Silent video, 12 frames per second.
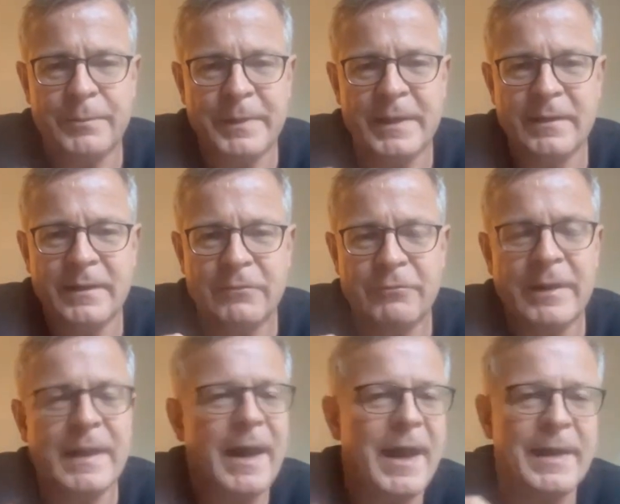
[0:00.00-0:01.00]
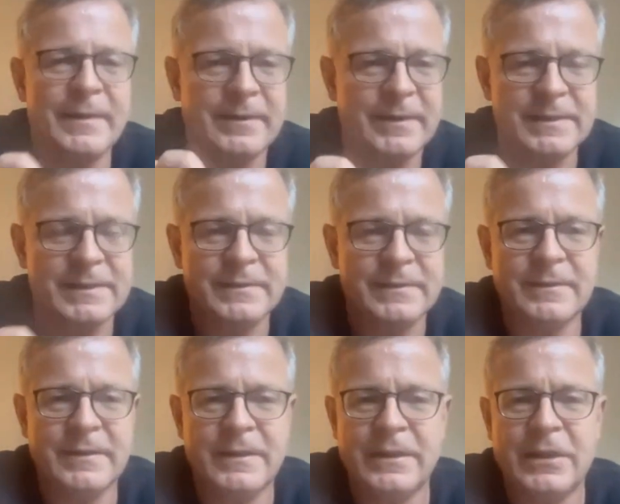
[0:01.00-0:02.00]
be regarded as
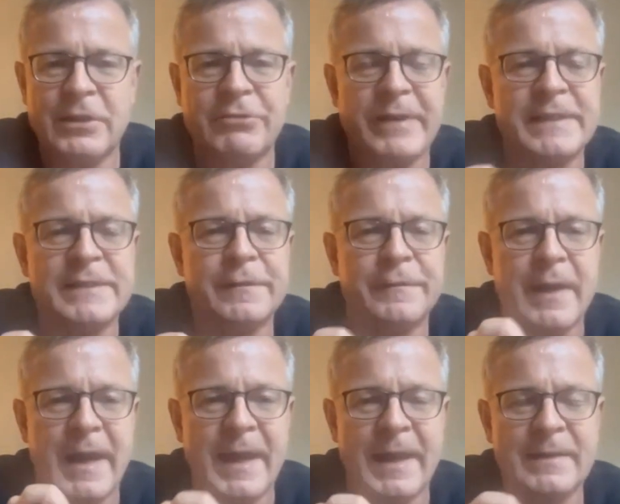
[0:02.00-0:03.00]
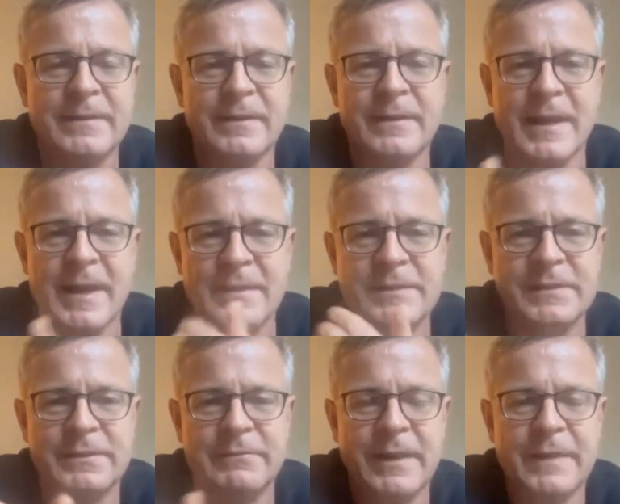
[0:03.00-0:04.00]
an aggressive act
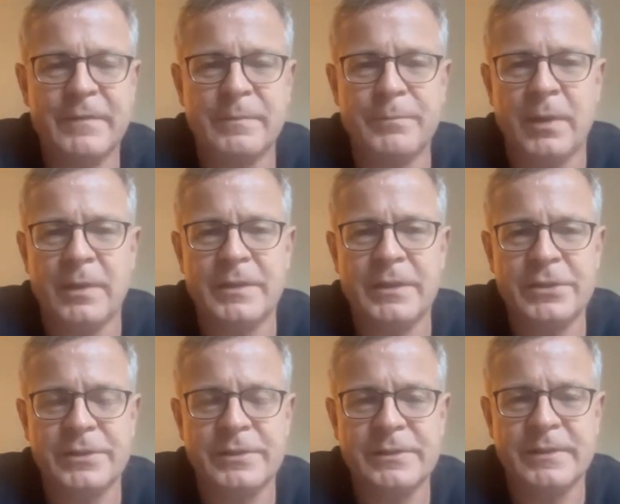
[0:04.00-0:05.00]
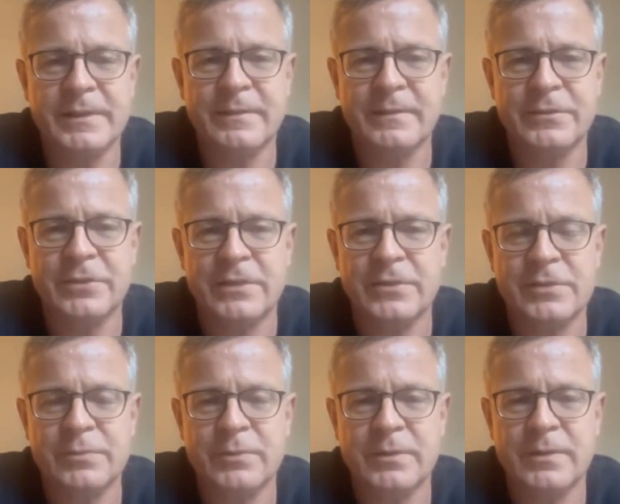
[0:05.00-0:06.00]
against the relevant politicians, and
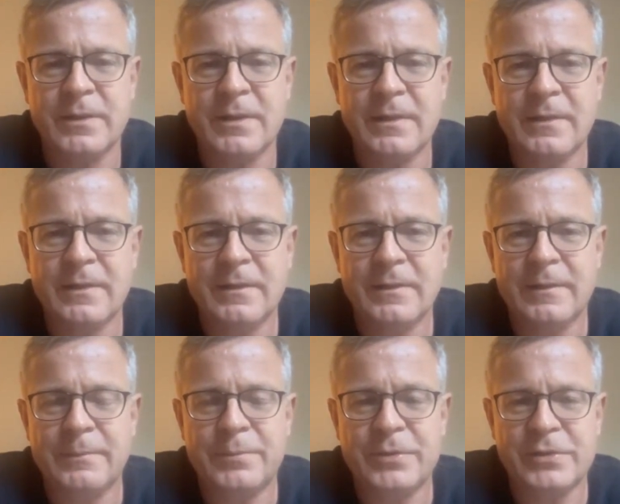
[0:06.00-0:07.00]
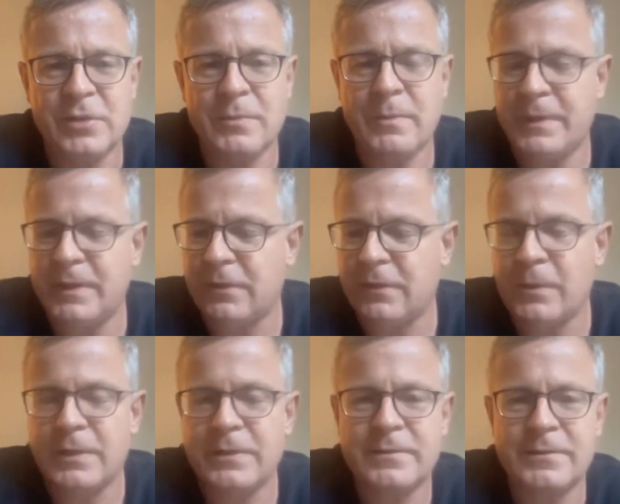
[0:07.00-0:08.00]
judges would presumably not
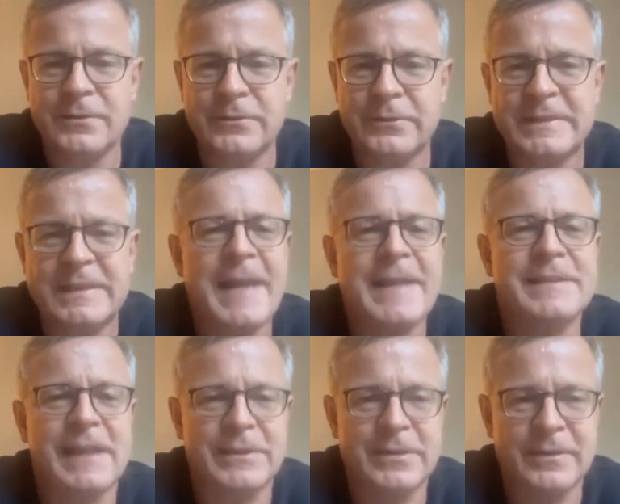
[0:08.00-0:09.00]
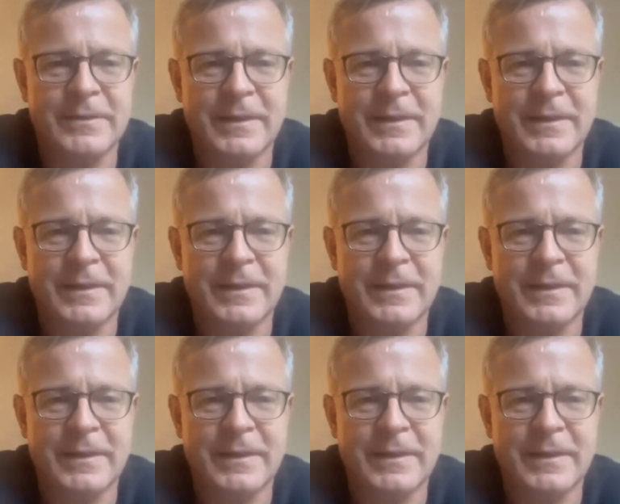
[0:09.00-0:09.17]
want to say such a